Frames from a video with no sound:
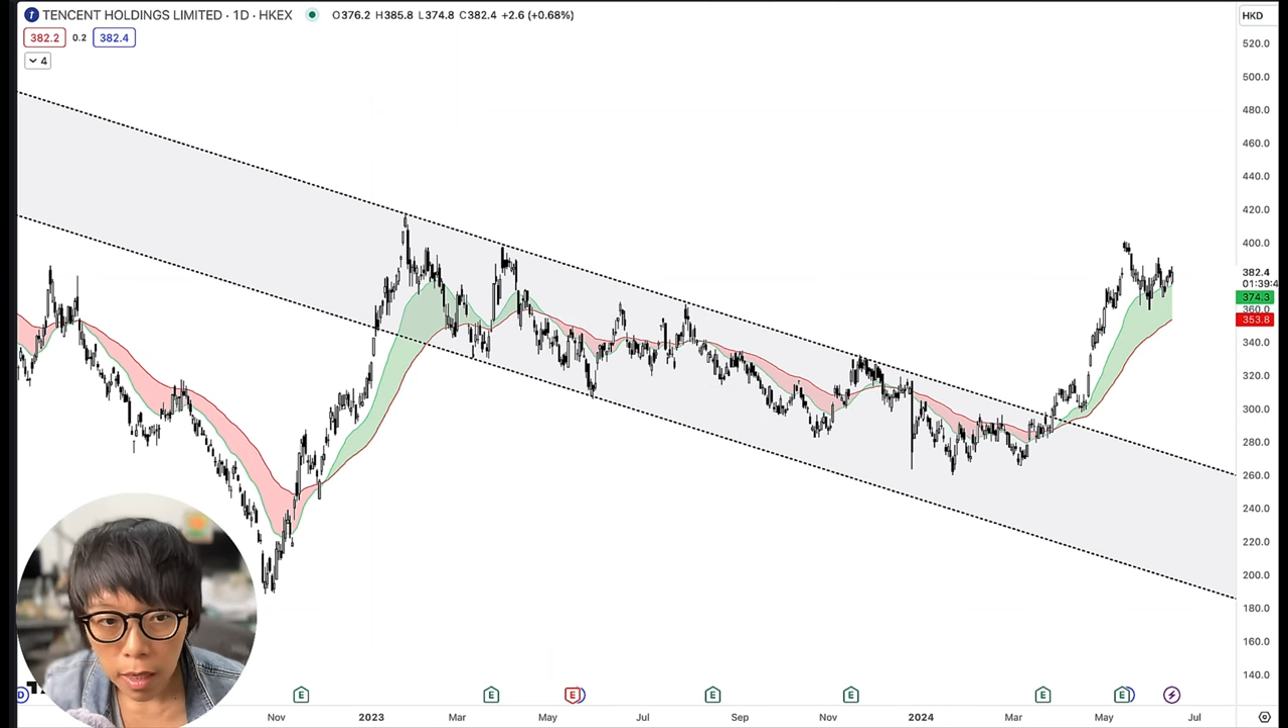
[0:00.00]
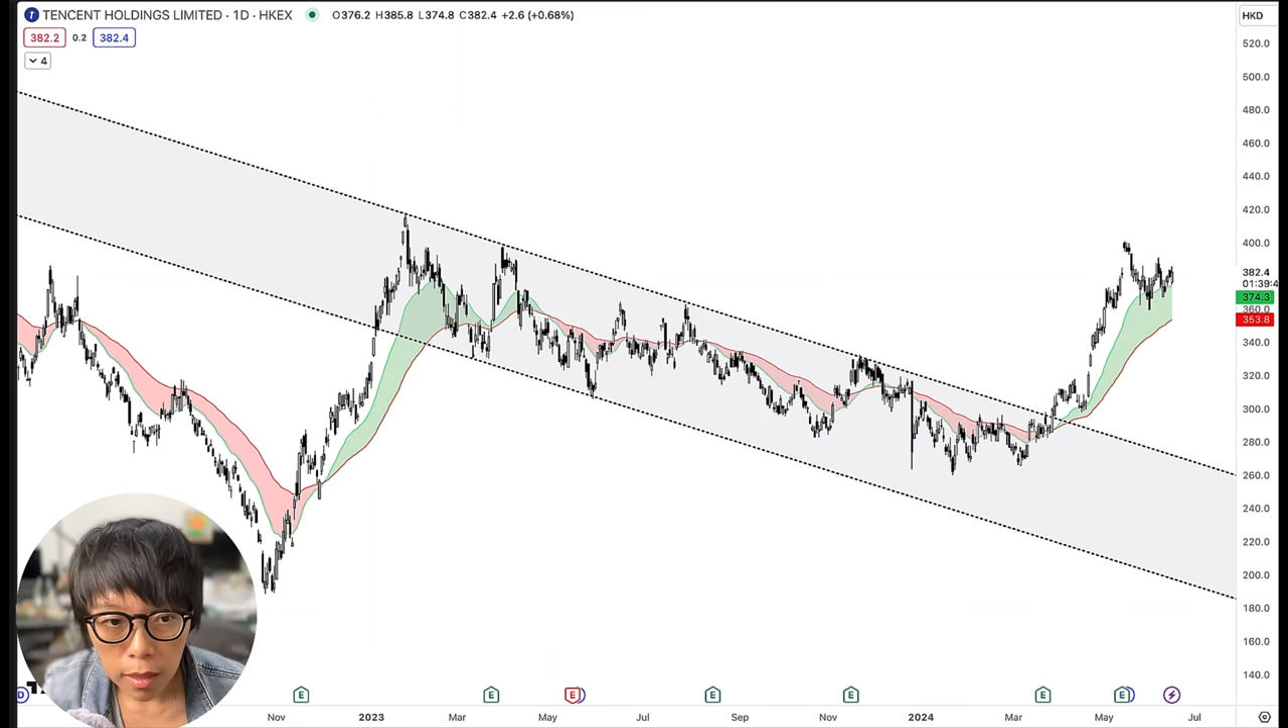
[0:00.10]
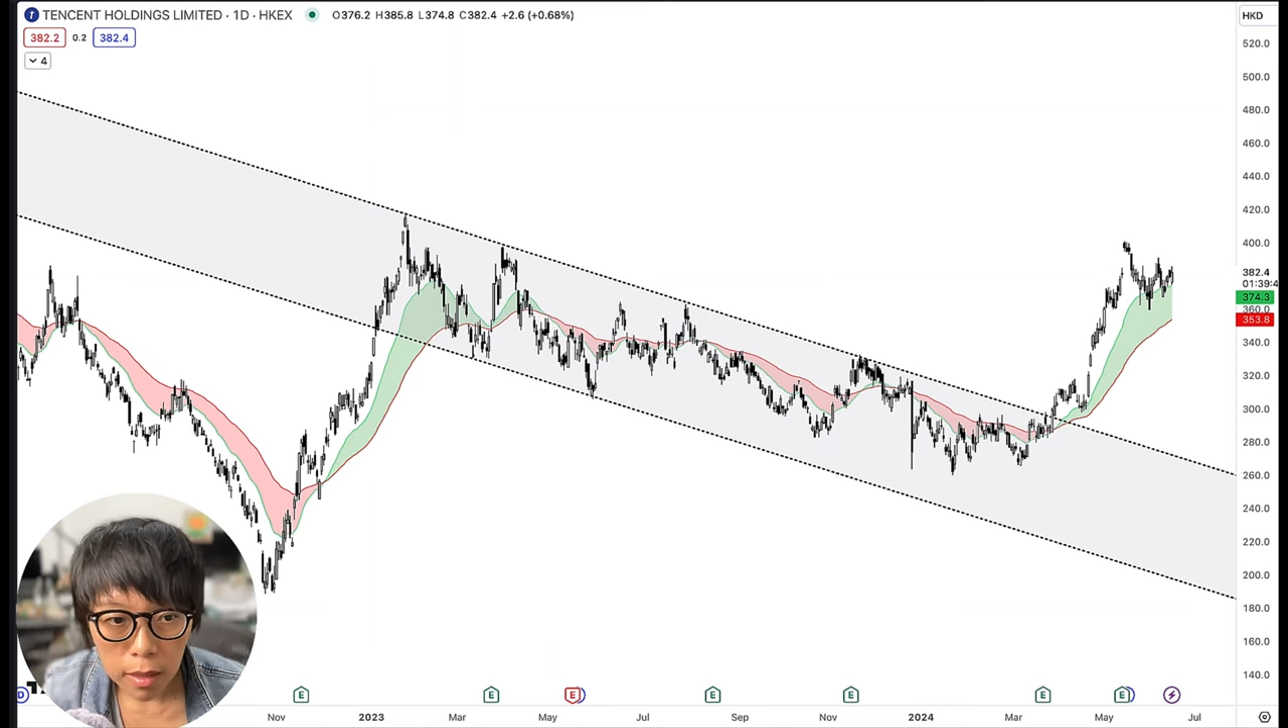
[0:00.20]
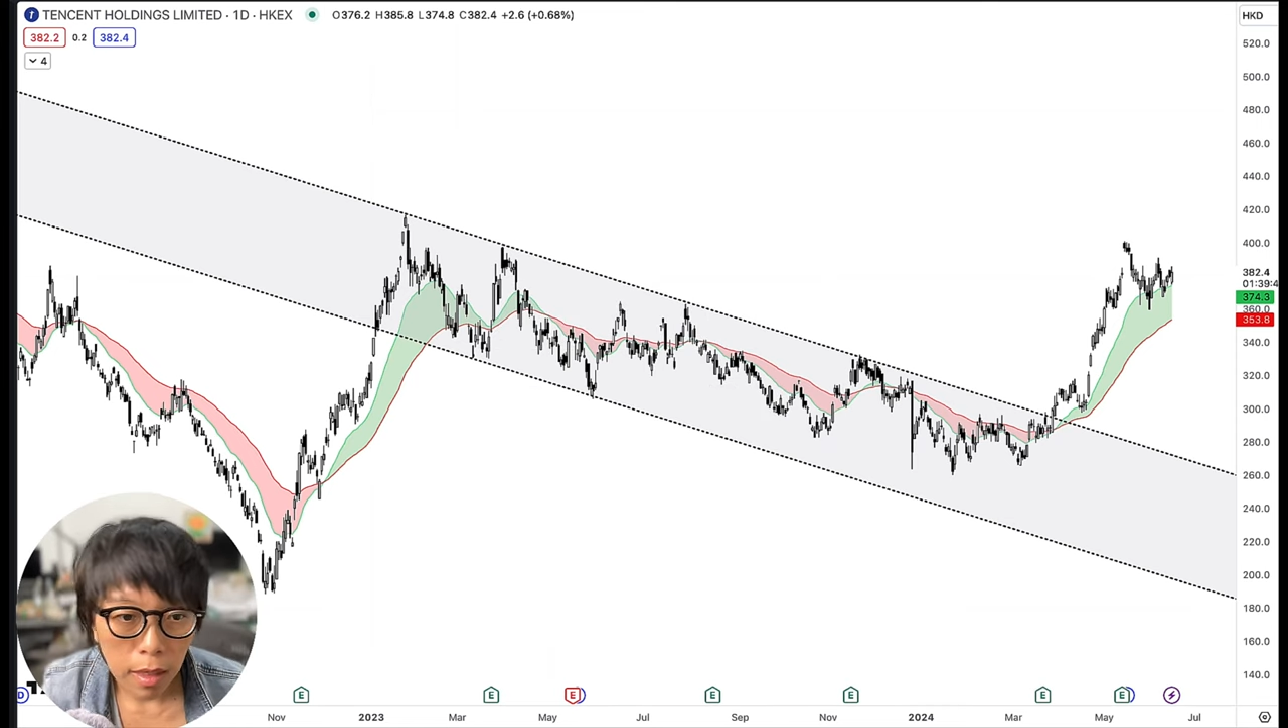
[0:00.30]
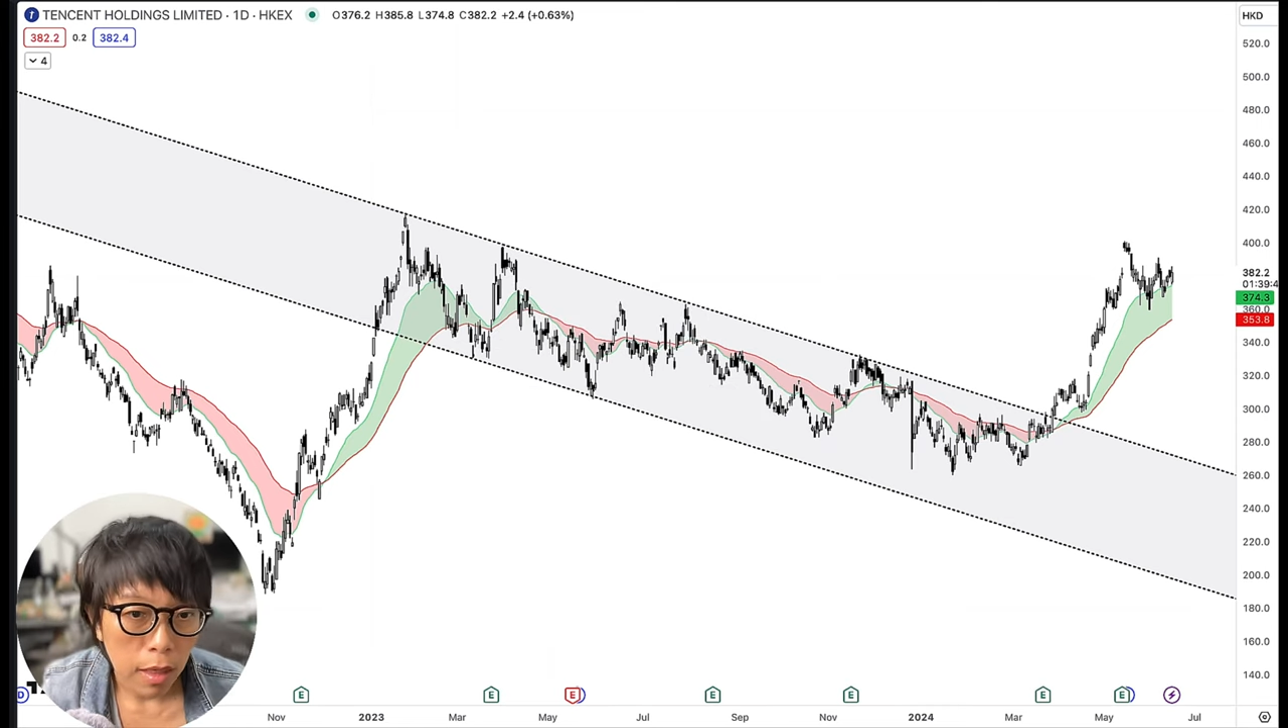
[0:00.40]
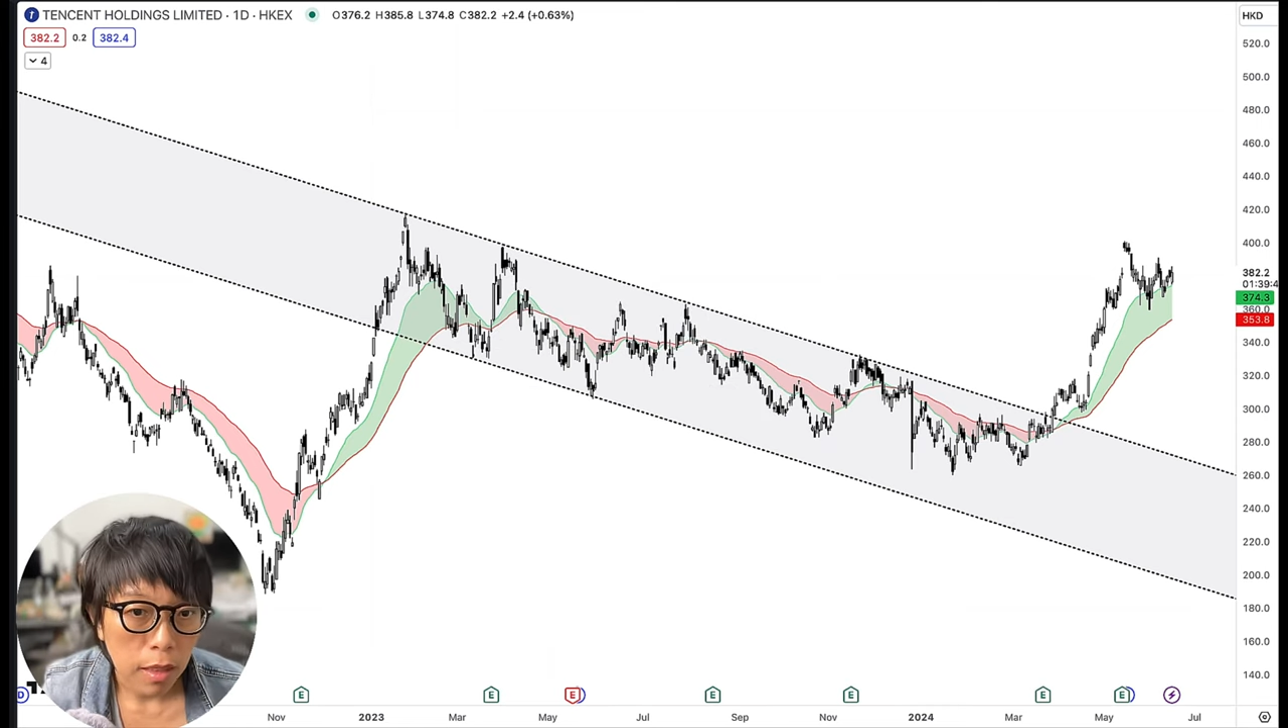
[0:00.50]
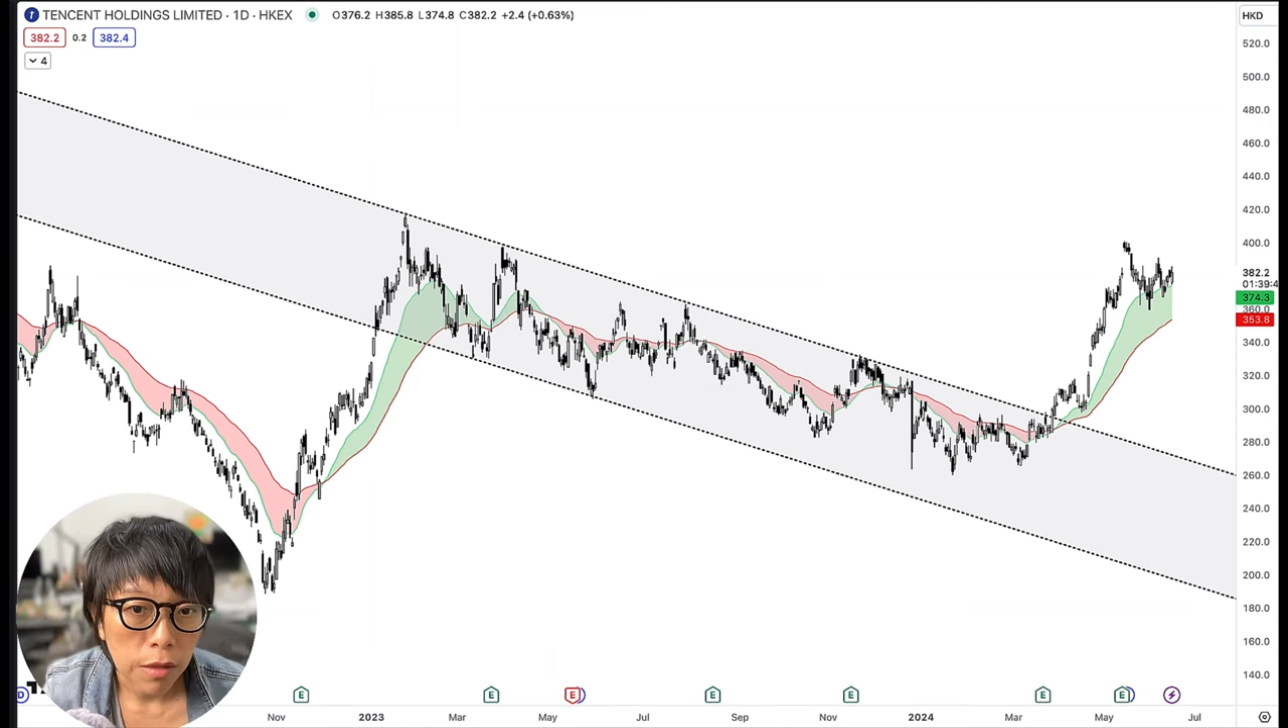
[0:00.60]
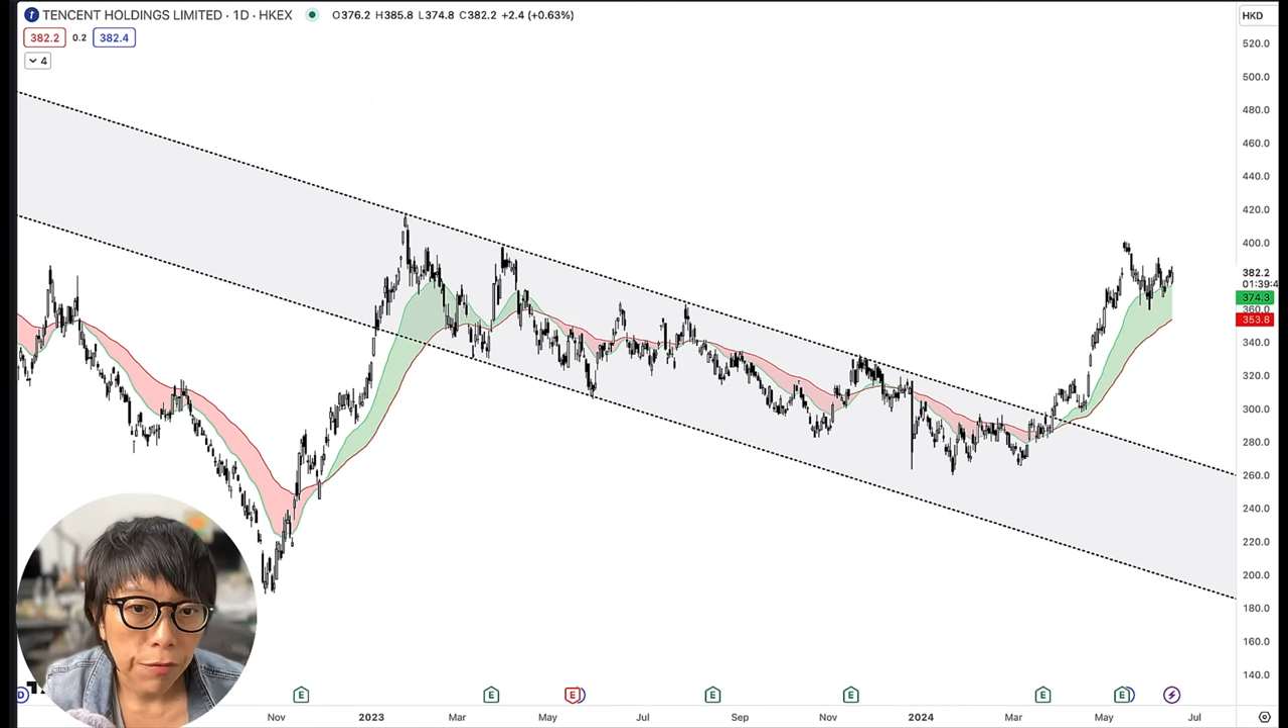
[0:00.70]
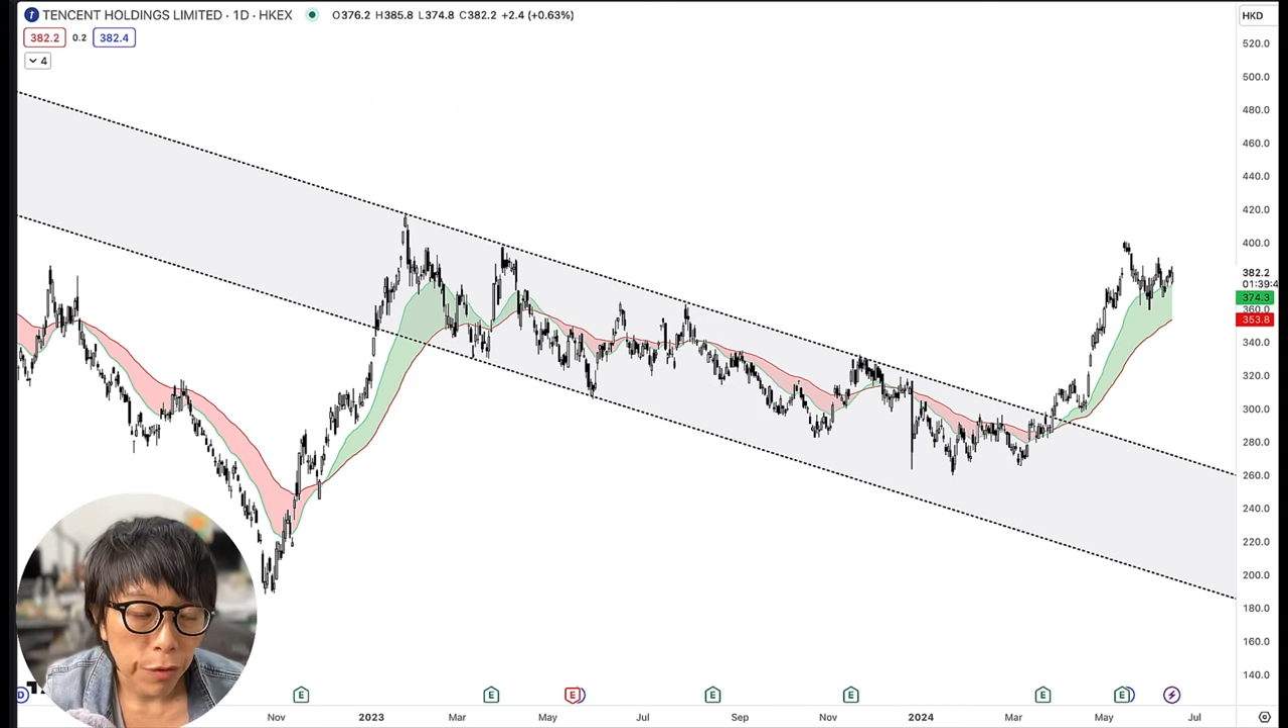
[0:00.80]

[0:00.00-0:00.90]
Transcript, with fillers: Tencent has